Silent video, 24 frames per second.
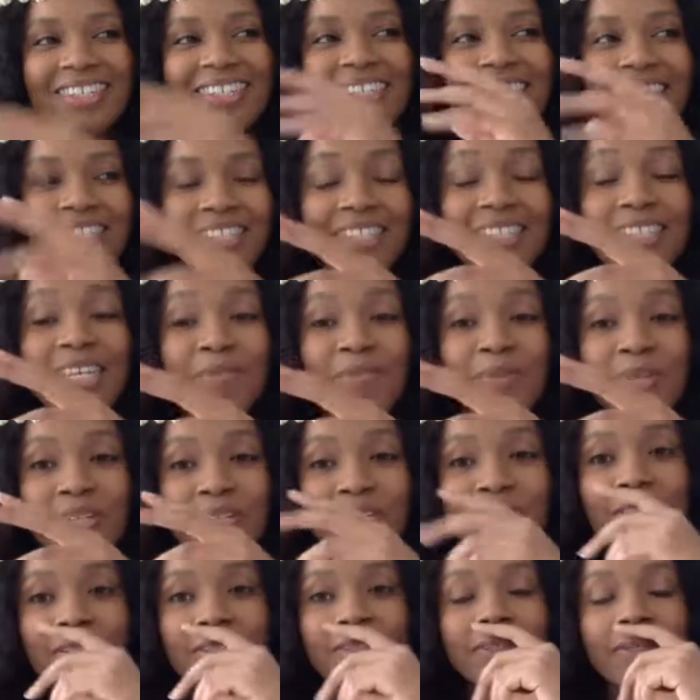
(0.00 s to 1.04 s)
It's the same
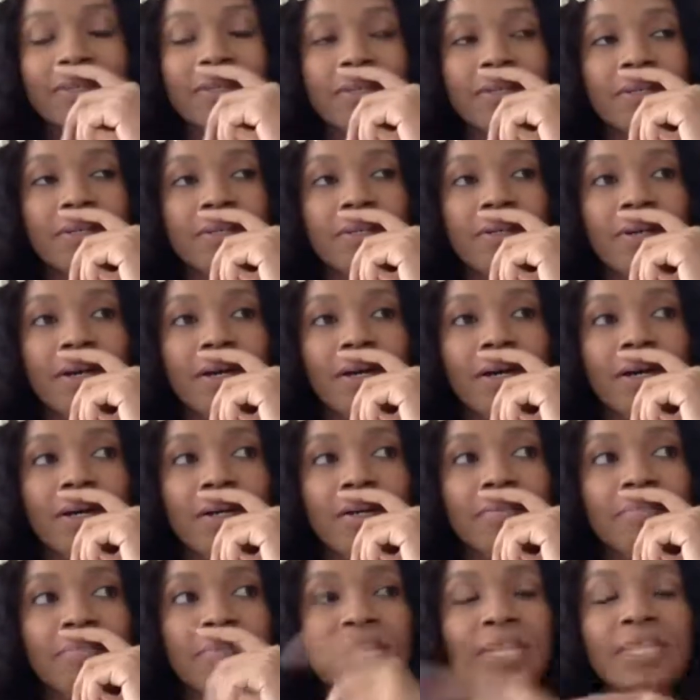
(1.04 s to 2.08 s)
energy.
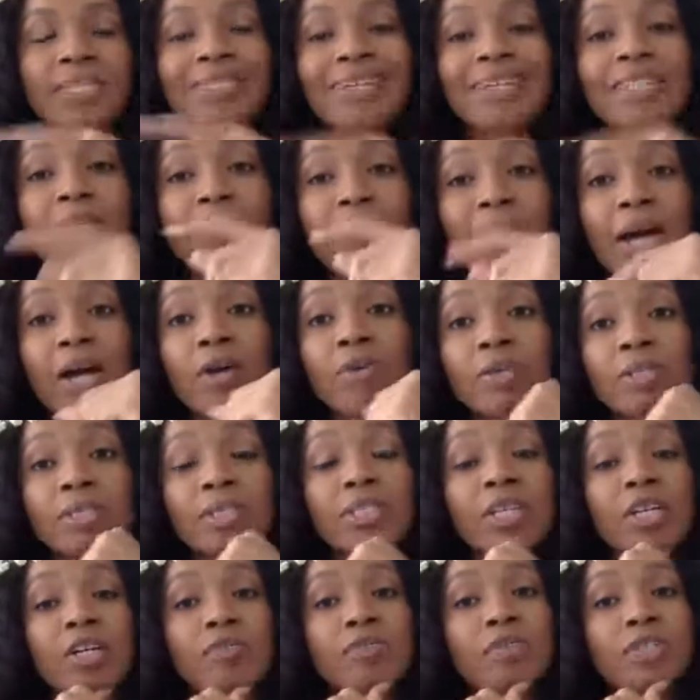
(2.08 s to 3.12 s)
But it's not the power
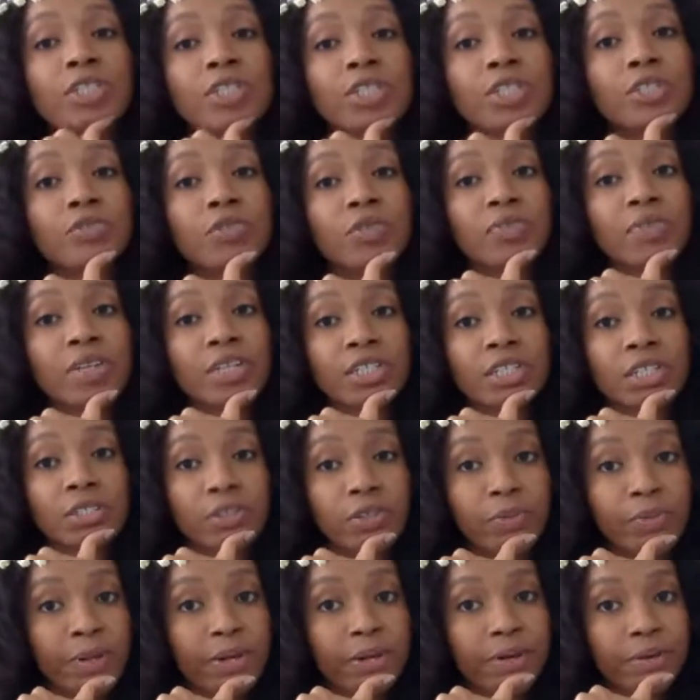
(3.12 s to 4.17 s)
itself. It's just a reflection of
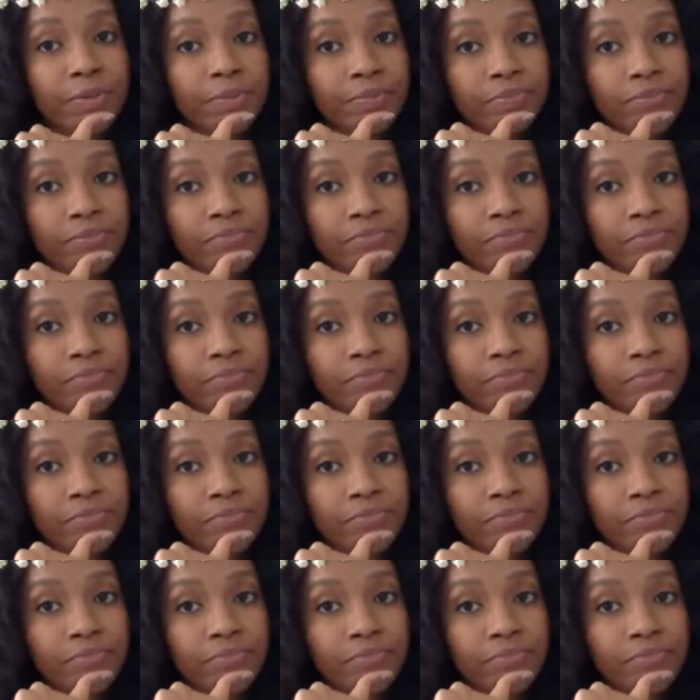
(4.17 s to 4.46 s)
the power.